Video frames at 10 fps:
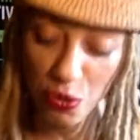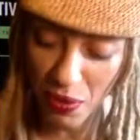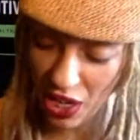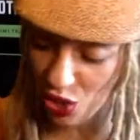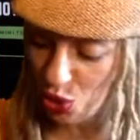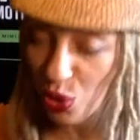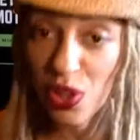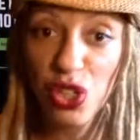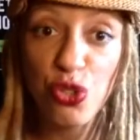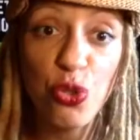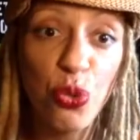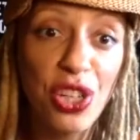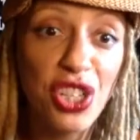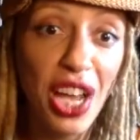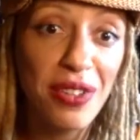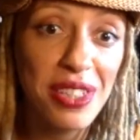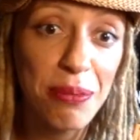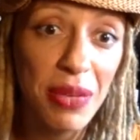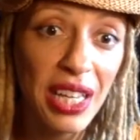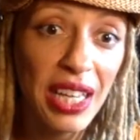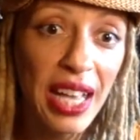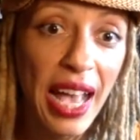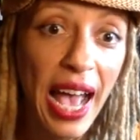make sure that you reach out to me.